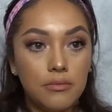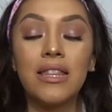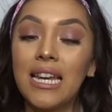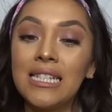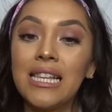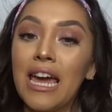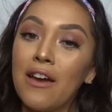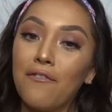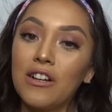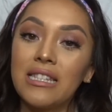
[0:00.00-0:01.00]
That is
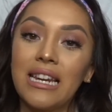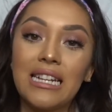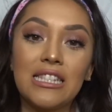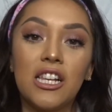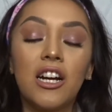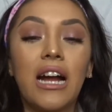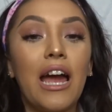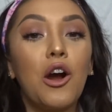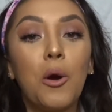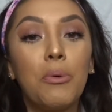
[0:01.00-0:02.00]
it for today's look.
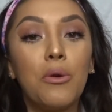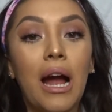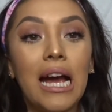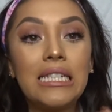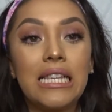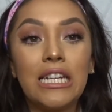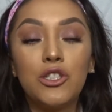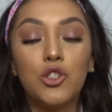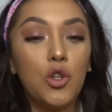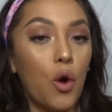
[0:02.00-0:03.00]
I hope you guys
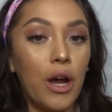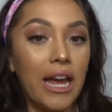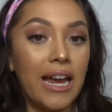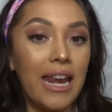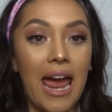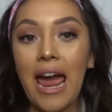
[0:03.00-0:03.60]
enjoyed